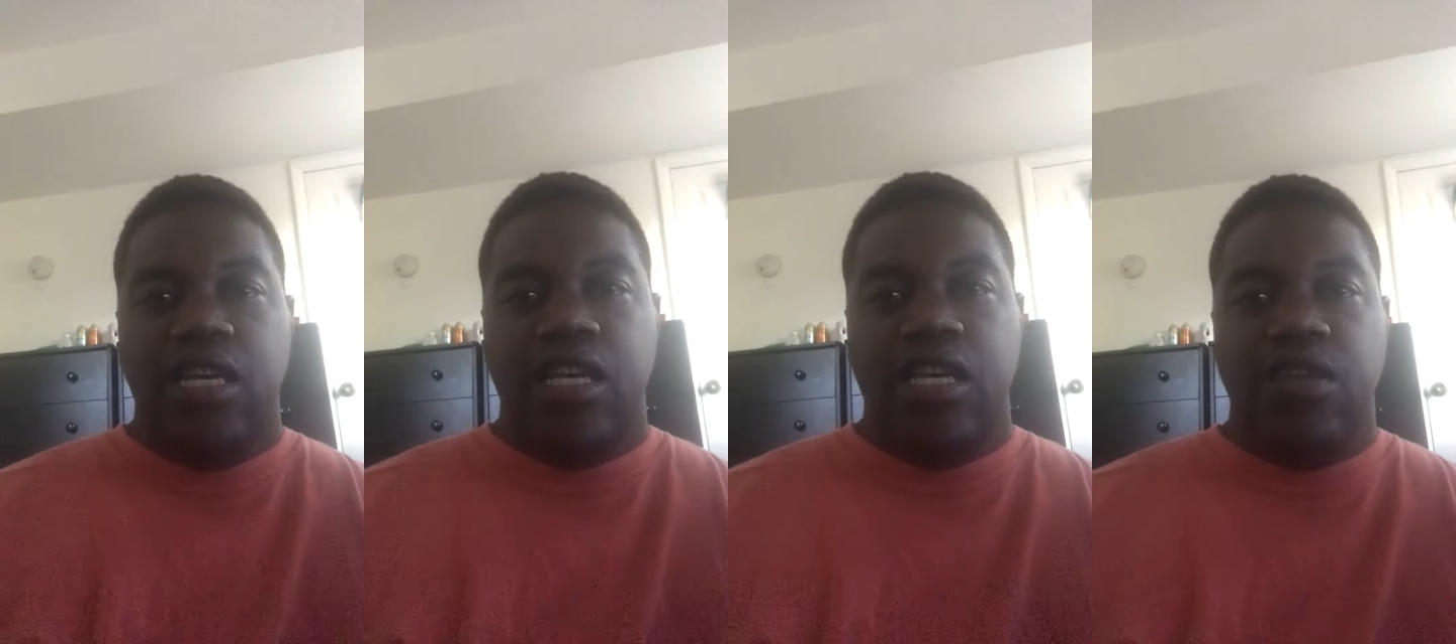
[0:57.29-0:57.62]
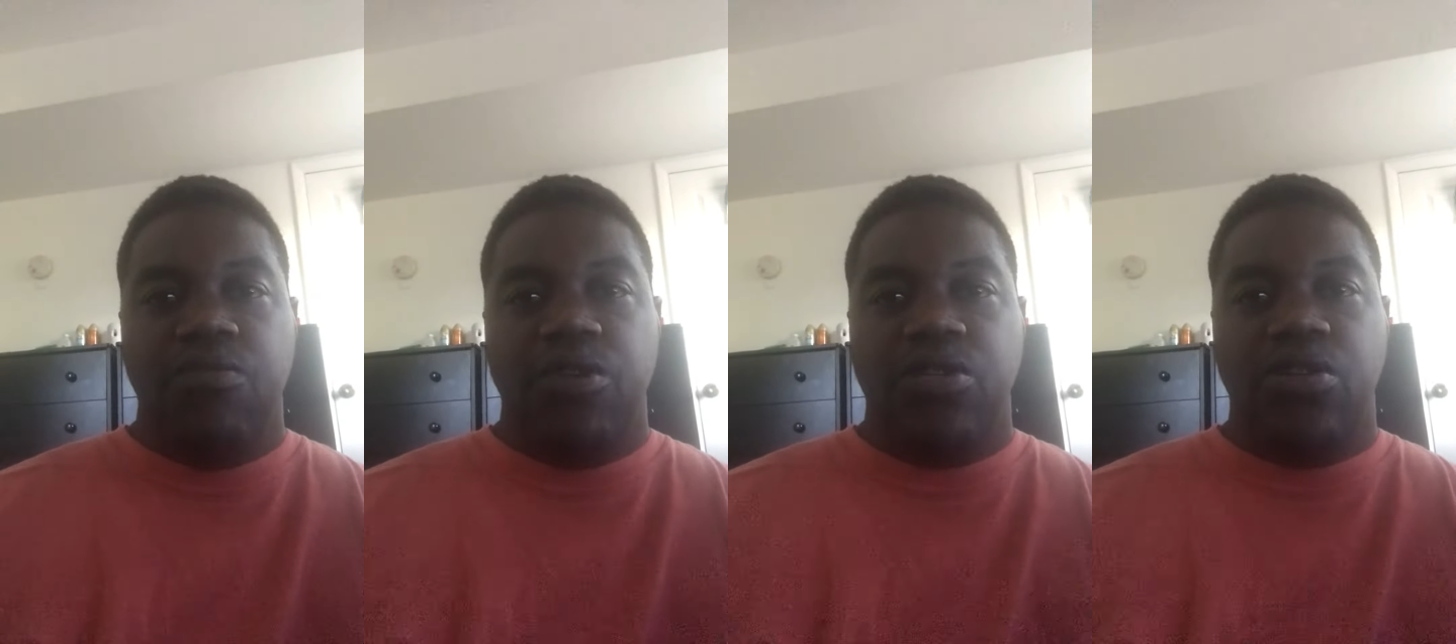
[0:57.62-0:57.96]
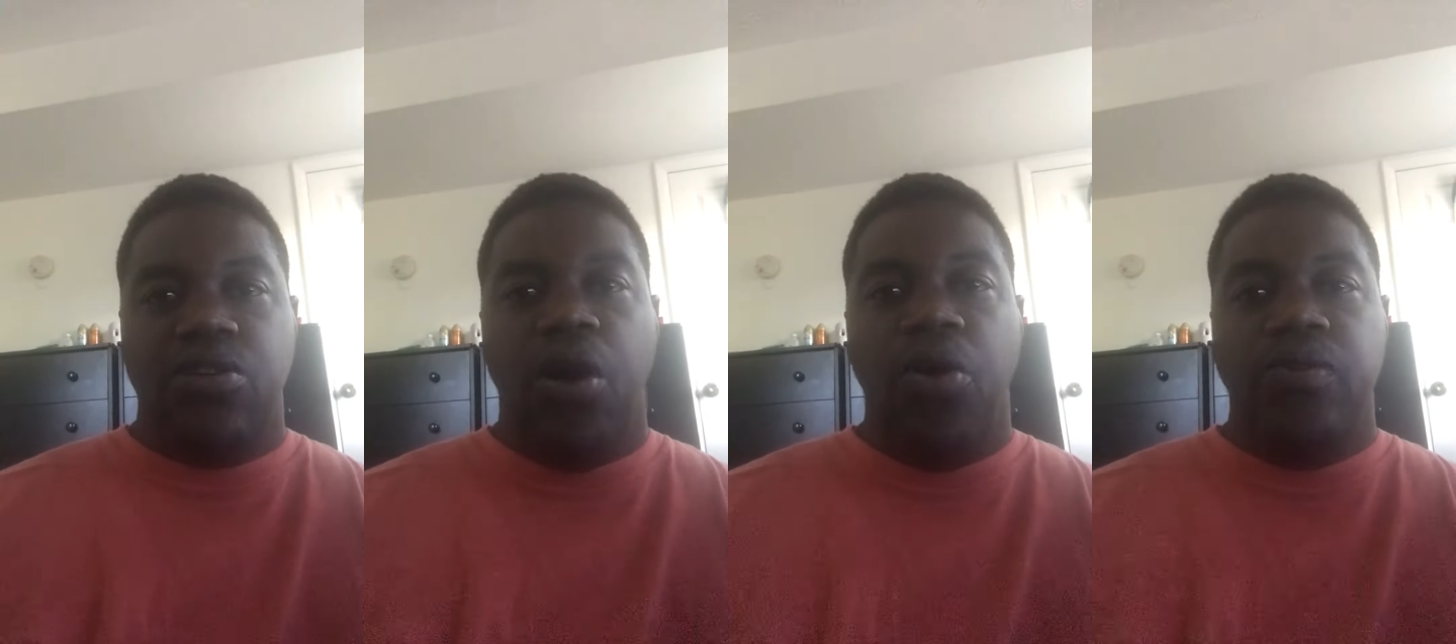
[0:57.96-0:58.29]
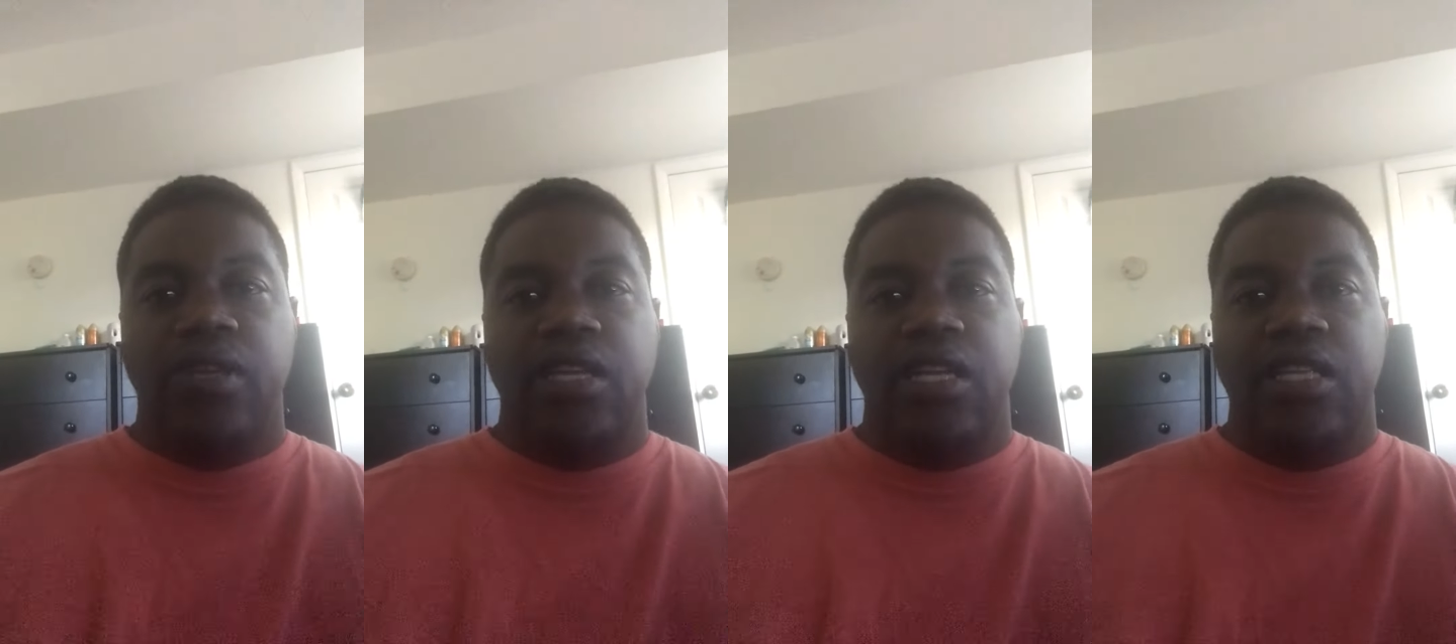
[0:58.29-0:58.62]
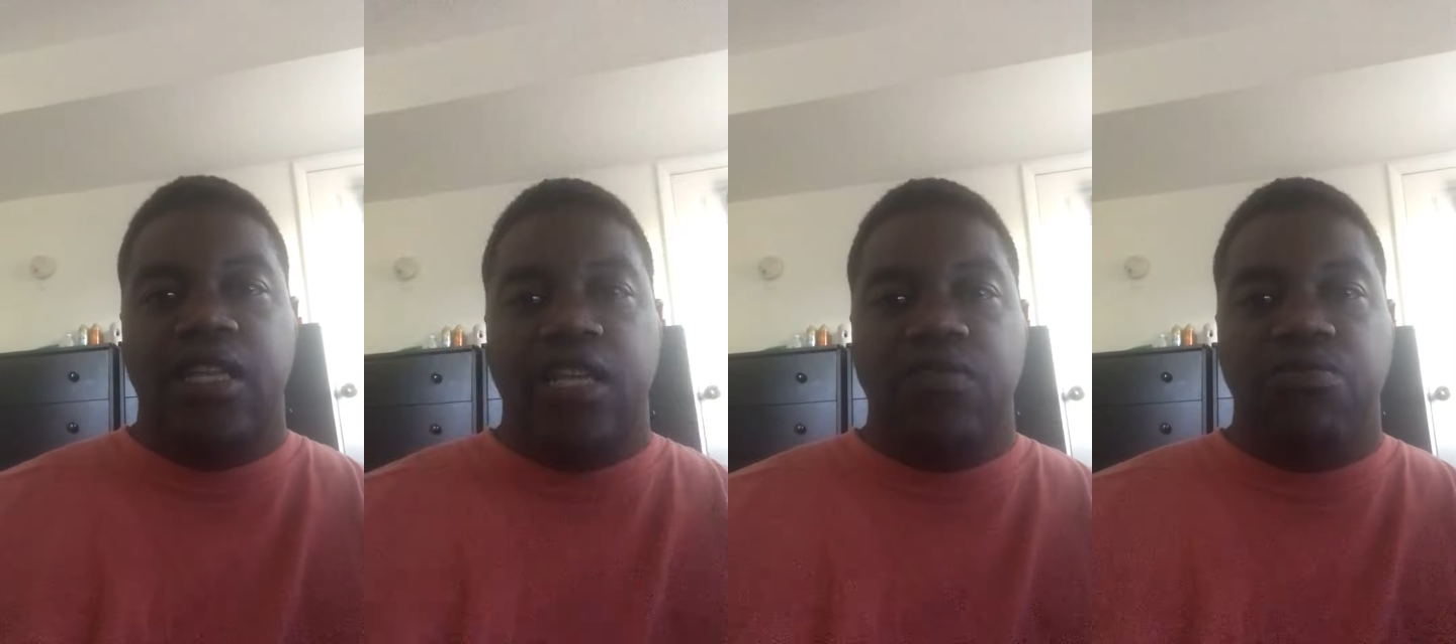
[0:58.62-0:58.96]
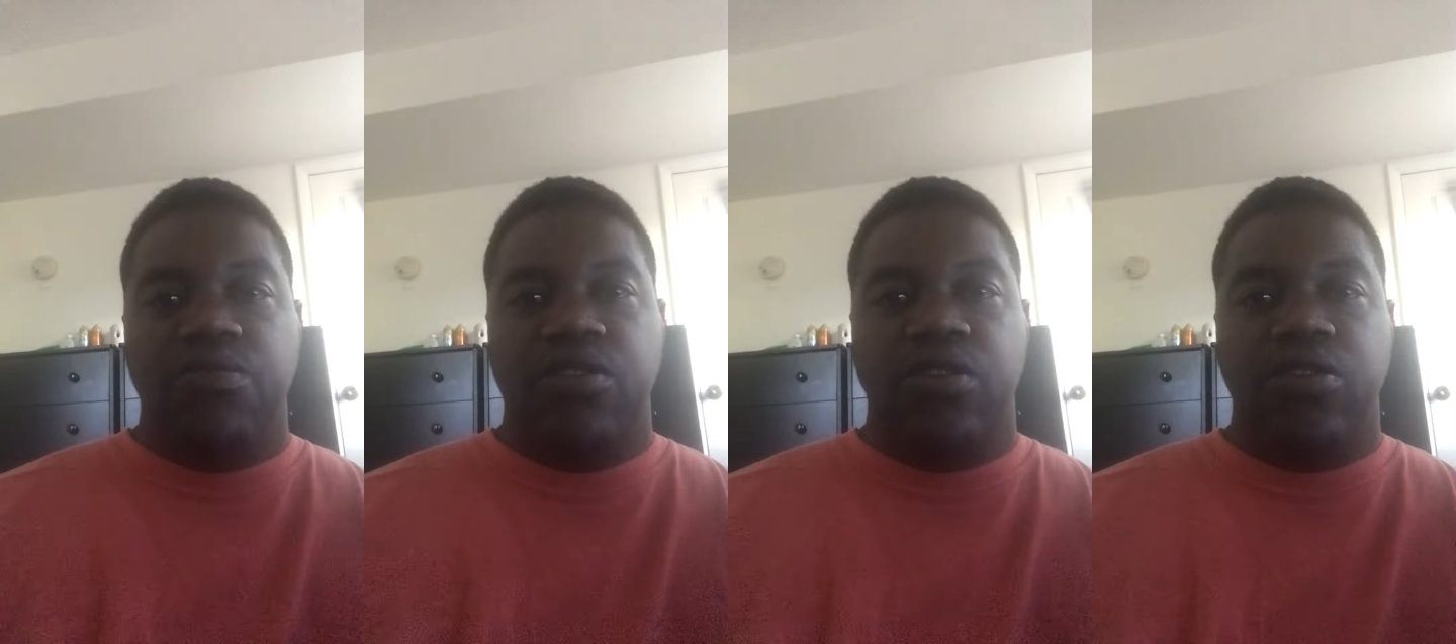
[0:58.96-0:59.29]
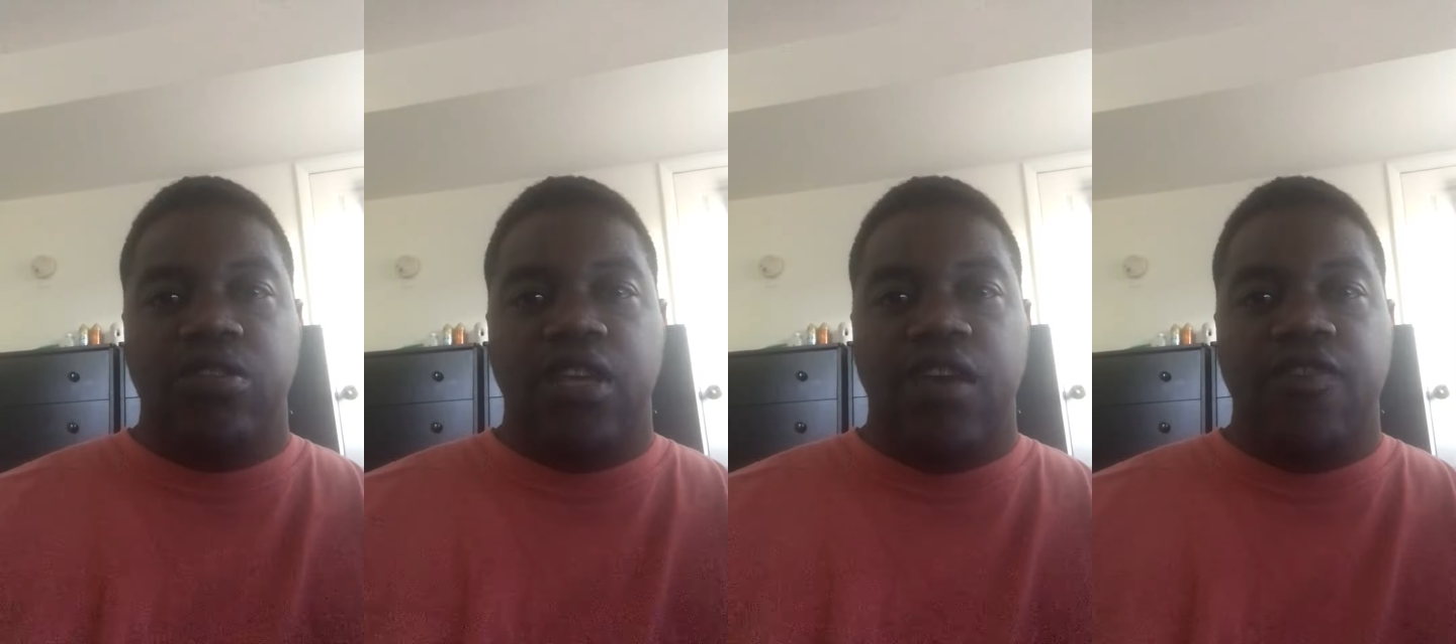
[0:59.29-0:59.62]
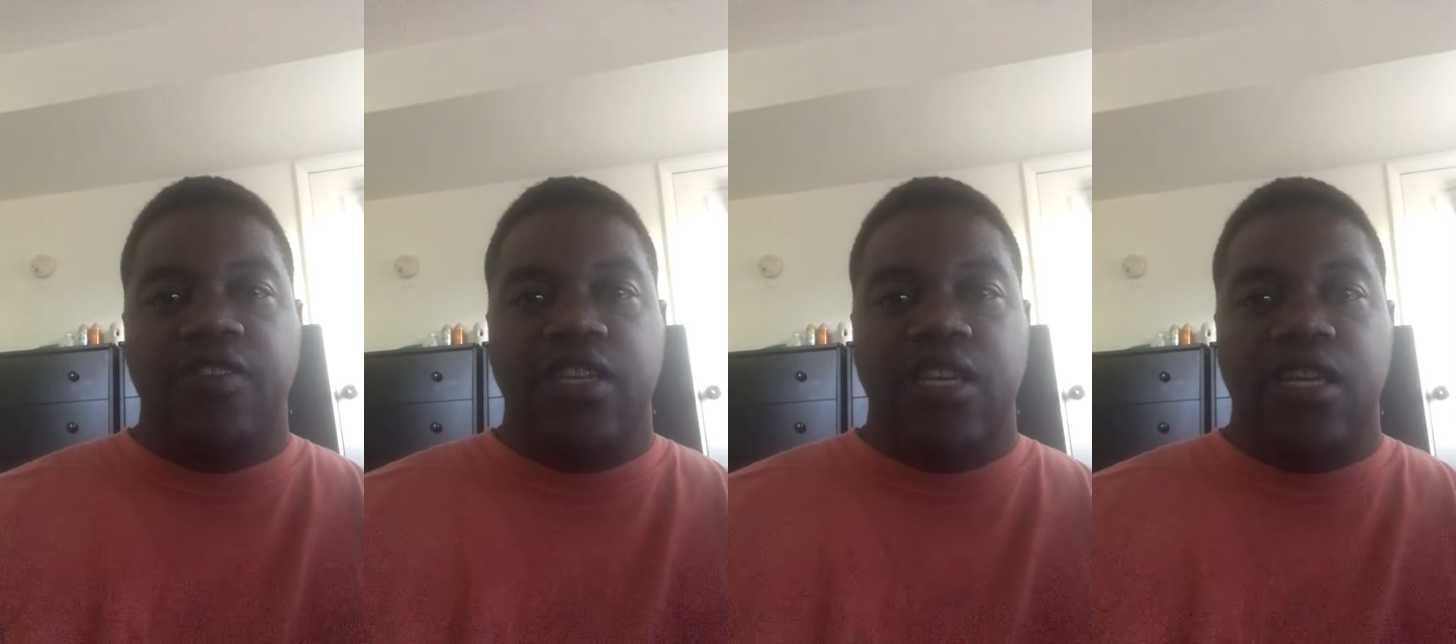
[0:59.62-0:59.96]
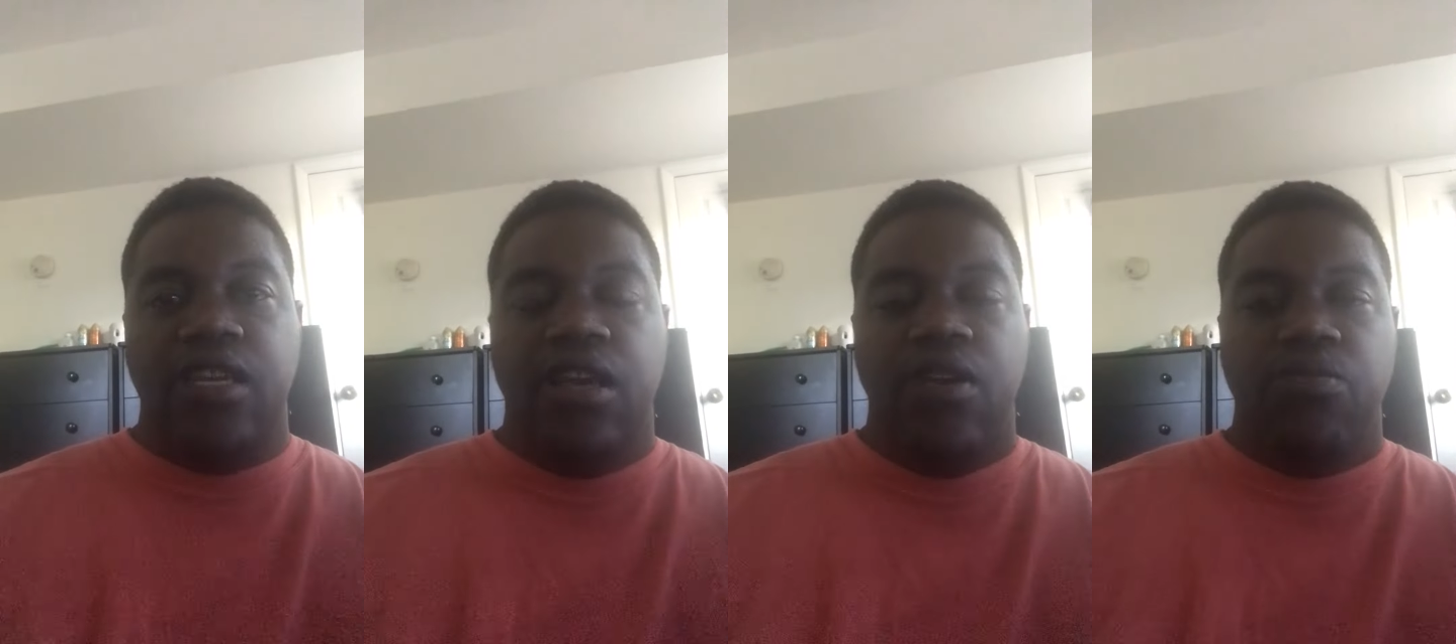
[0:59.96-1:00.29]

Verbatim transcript: and he went to Golden, and that's when we saw 17,